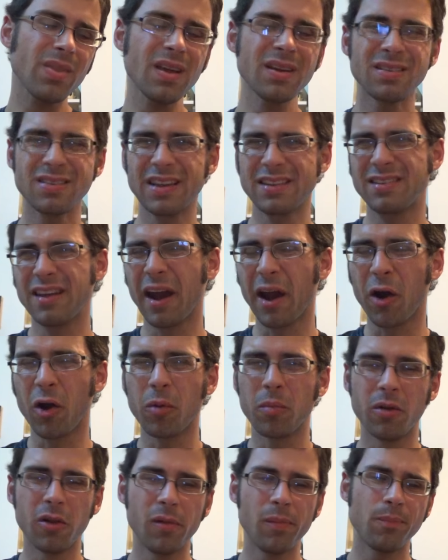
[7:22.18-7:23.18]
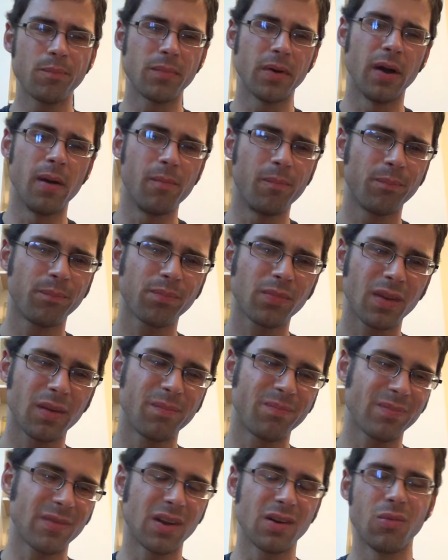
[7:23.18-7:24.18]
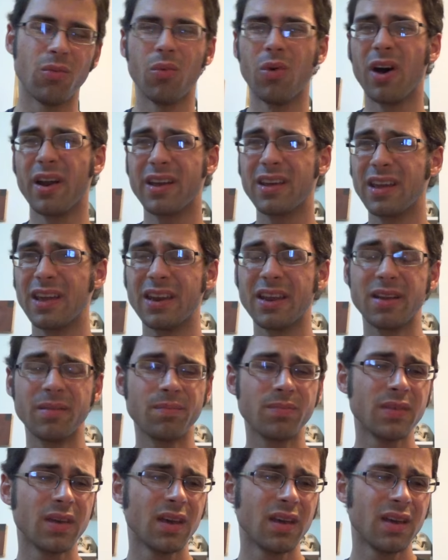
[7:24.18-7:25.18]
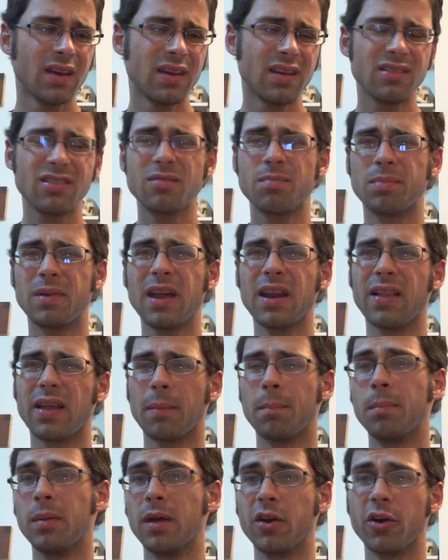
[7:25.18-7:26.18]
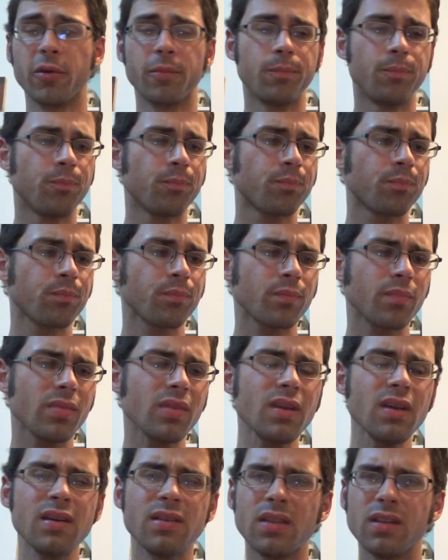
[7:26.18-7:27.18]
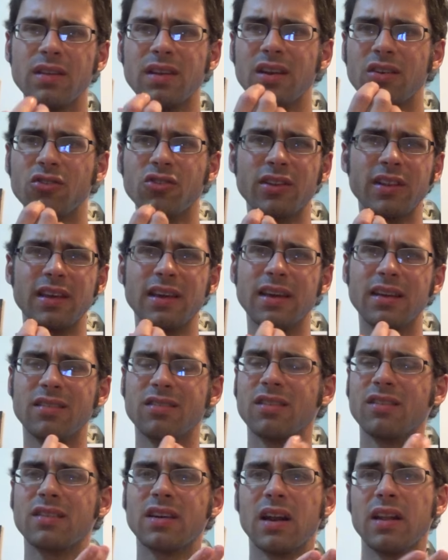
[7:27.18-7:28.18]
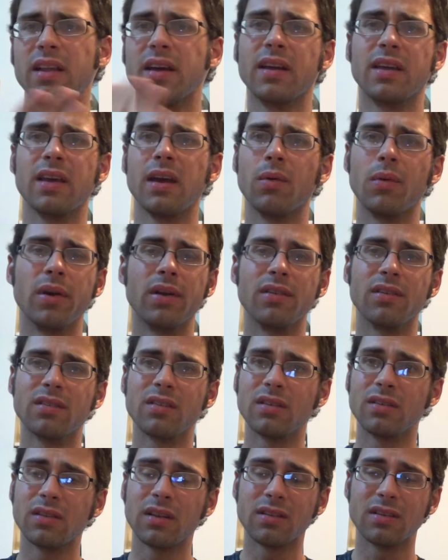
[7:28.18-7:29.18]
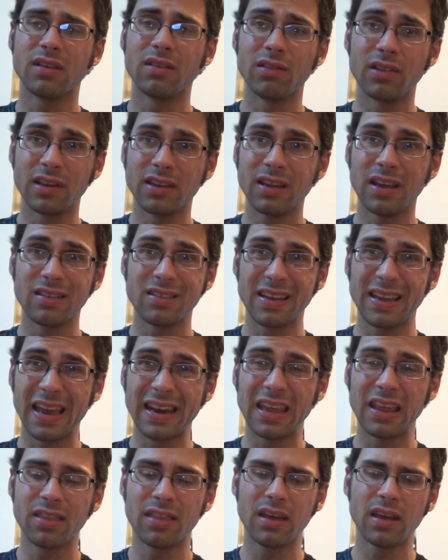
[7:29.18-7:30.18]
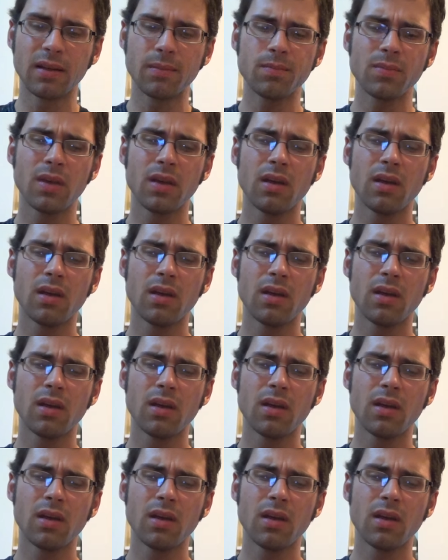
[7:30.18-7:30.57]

it's not terrible, but I don't want to eat it. It's kind of like bitter. And initially, it's just kind of like, yeah, what, it doesn't really taste like anything.